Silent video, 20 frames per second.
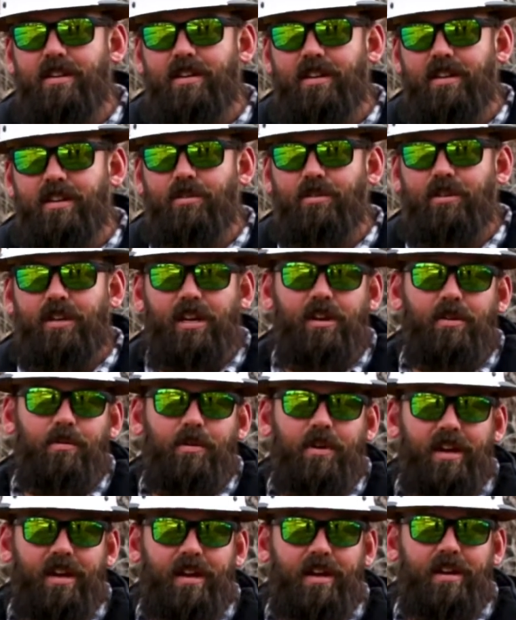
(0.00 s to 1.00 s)
It'll eat
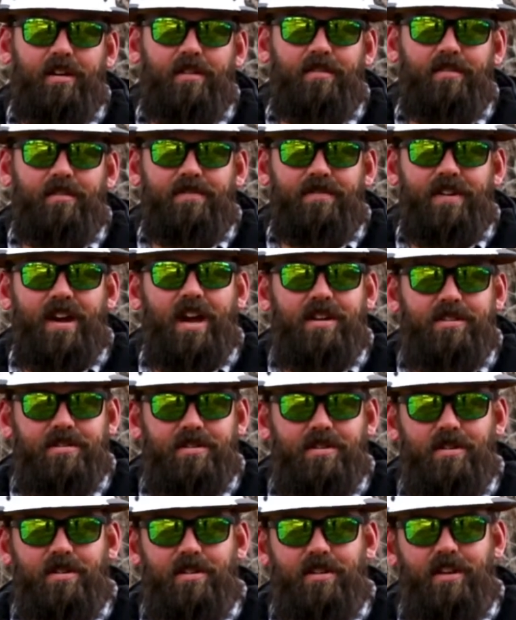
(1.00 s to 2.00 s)
away
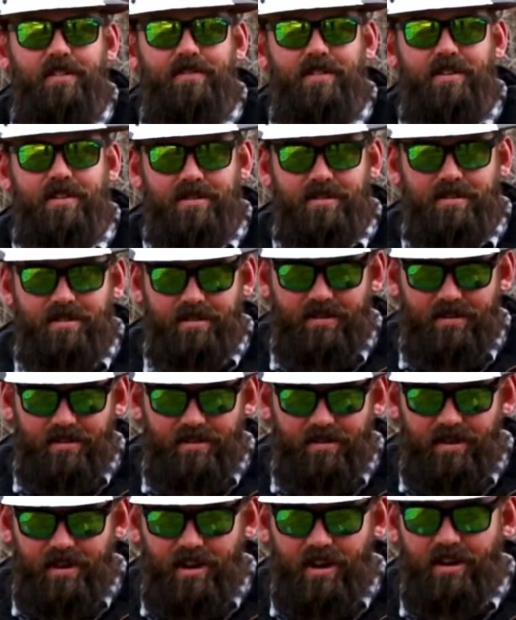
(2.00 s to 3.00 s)
faster if it's
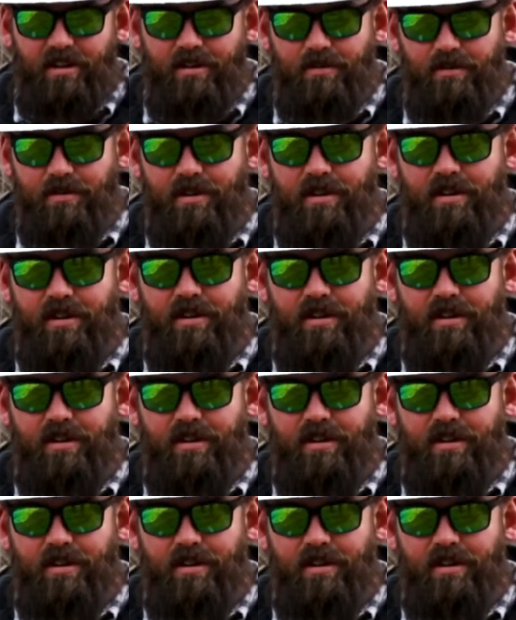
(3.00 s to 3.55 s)
narrower